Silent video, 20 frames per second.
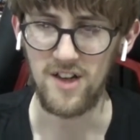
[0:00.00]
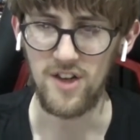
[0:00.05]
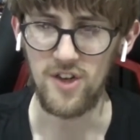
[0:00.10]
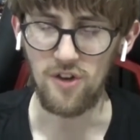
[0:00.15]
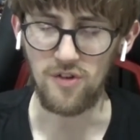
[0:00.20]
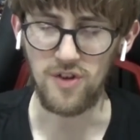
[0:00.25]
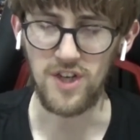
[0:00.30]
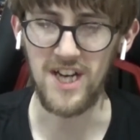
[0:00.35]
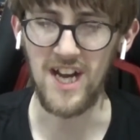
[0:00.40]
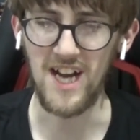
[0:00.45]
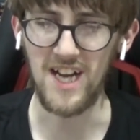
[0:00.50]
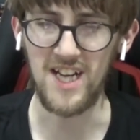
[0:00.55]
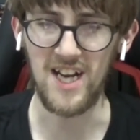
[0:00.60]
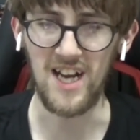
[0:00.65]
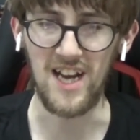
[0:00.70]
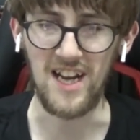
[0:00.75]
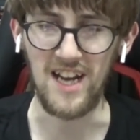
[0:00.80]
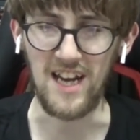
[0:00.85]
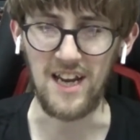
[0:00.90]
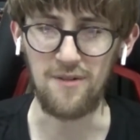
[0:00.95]
Yo, if she
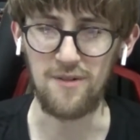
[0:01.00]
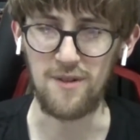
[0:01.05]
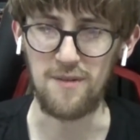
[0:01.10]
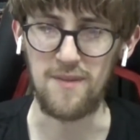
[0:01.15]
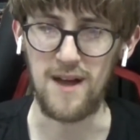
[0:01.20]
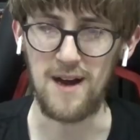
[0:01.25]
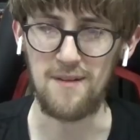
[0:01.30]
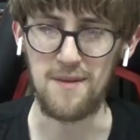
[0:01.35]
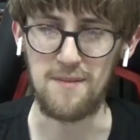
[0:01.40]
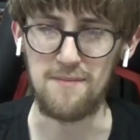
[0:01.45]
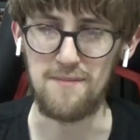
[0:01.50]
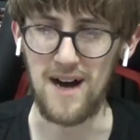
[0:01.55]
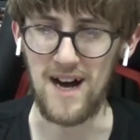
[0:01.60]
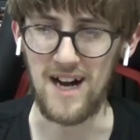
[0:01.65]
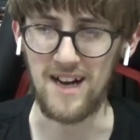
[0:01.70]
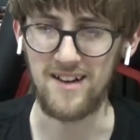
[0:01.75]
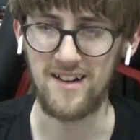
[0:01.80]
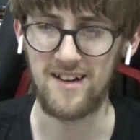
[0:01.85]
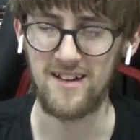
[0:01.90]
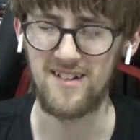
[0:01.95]
actually leaves him, that'll be
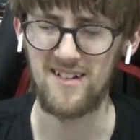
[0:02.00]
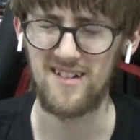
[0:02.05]
mad.